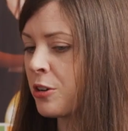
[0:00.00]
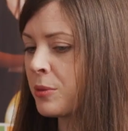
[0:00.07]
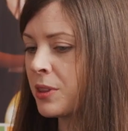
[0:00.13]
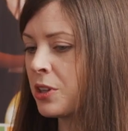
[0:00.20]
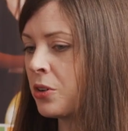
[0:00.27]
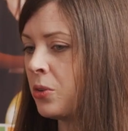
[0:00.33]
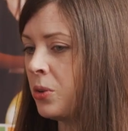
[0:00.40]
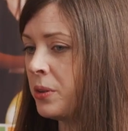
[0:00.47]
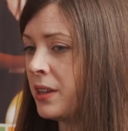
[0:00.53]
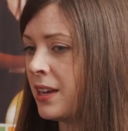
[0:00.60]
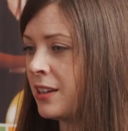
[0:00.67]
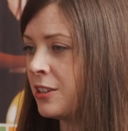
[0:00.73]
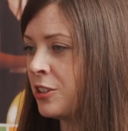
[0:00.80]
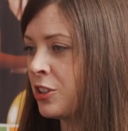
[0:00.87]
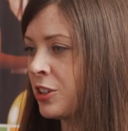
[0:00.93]
with a goal
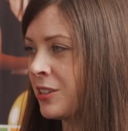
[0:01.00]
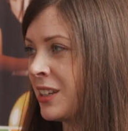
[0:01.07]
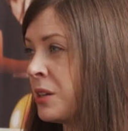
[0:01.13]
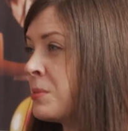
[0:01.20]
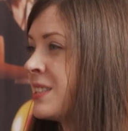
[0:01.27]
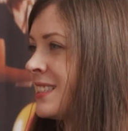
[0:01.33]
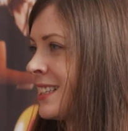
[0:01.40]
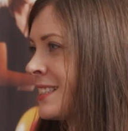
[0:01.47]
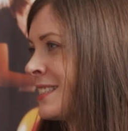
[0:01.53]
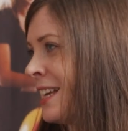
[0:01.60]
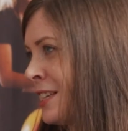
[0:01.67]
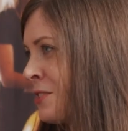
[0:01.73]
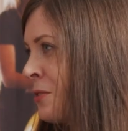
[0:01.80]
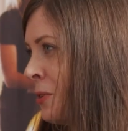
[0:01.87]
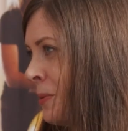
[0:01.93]
that you're going to be
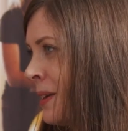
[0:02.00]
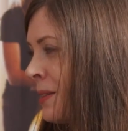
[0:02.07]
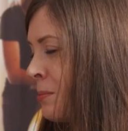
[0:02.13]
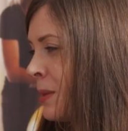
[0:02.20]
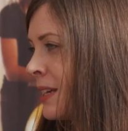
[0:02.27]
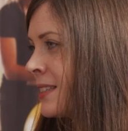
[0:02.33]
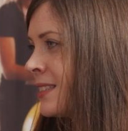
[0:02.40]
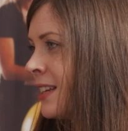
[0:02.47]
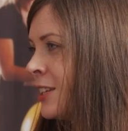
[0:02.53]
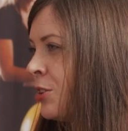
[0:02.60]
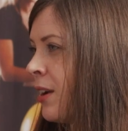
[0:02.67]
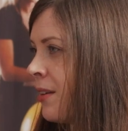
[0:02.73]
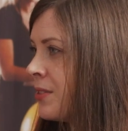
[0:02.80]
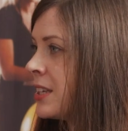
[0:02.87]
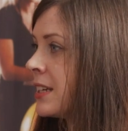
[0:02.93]
successful with, because then
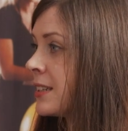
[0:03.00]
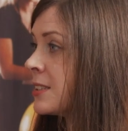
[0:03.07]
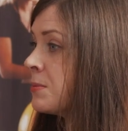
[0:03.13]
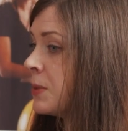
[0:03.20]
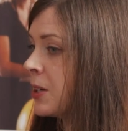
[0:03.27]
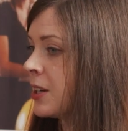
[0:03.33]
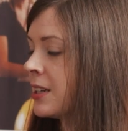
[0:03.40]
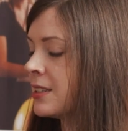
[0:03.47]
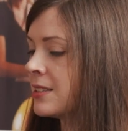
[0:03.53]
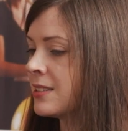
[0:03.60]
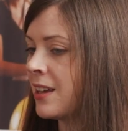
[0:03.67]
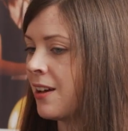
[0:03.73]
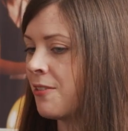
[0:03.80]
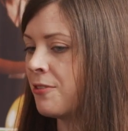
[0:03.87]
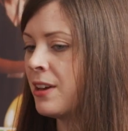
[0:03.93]
you have the
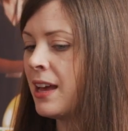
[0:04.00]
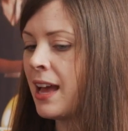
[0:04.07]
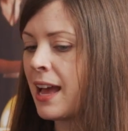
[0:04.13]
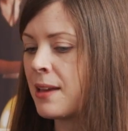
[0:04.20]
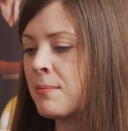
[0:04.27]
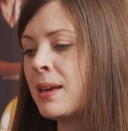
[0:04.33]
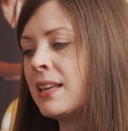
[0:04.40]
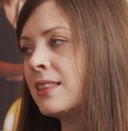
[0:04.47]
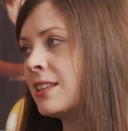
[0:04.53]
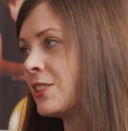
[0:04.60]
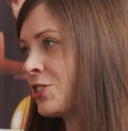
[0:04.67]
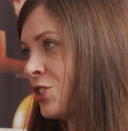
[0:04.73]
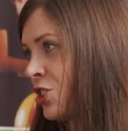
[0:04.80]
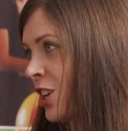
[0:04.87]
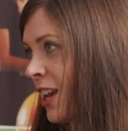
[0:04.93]
experience of, I made
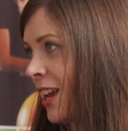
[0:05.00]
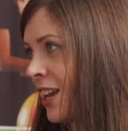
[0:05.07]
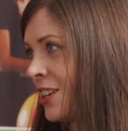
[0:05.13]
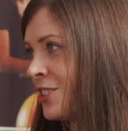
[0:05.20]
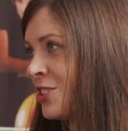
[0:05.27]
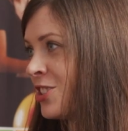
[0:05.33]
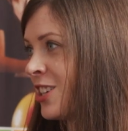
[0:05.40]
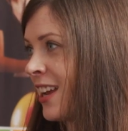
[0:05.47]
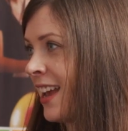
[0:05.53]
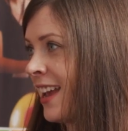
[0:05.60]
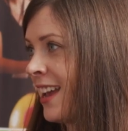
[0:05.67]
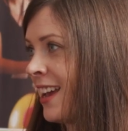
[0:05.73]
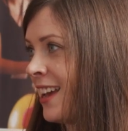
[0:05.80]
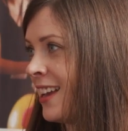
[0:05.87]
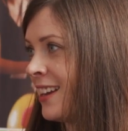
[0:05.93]
this change
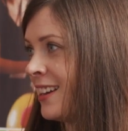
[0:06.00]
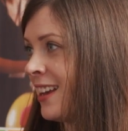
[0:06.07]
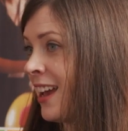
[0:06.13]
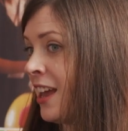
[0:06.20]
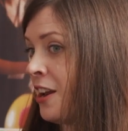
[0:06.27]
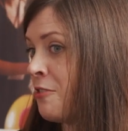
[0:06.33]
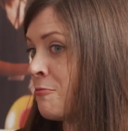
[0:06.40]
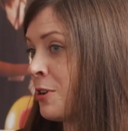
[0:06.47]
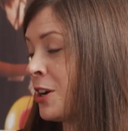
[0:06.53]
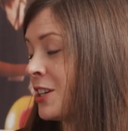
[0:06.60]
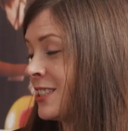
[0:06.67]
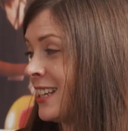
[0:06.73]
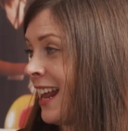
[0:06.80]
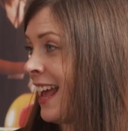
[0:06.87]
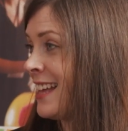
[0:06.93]
and it
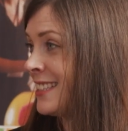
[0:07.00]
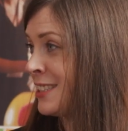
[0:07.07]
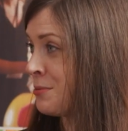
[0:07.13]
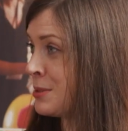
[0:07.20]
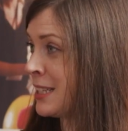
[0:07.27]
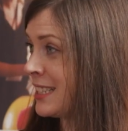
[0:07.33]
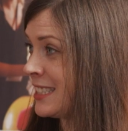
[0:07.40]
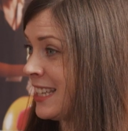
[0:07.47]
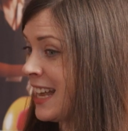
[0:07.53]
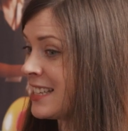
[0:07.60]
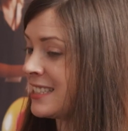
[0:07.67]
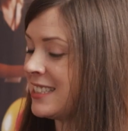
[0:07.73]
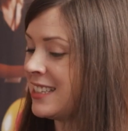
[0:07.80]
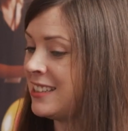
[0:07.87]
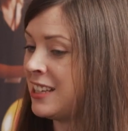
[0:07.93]
worked and I had some
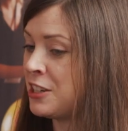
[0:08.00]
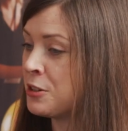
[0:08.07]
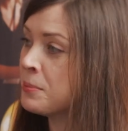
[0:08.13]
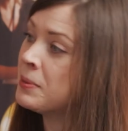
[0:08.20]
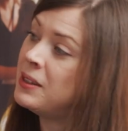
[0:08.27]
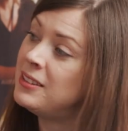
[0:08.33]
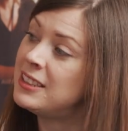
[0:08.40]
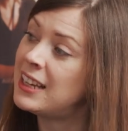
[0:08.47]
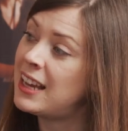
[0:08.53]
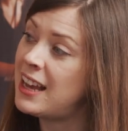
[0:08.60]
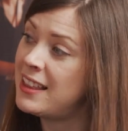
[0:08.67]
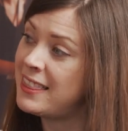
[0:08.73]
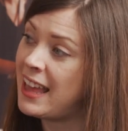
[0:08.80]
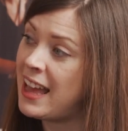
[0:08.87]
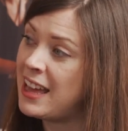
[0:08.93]
success, and then you're building
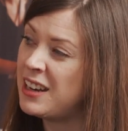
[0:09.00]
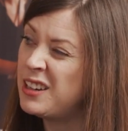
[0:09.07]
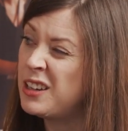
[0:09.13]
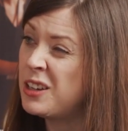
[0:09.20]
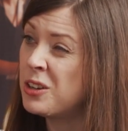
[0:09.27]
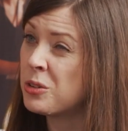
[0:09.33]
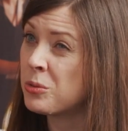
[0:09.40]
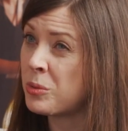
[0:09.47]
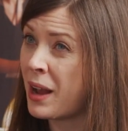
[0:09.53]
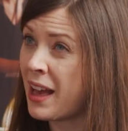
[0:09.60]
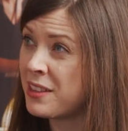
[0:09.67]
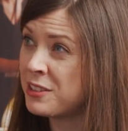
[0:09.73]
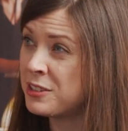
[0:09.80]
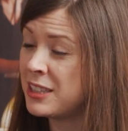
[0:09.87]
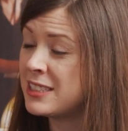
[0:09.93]
on that,
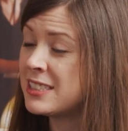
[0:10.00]
rather than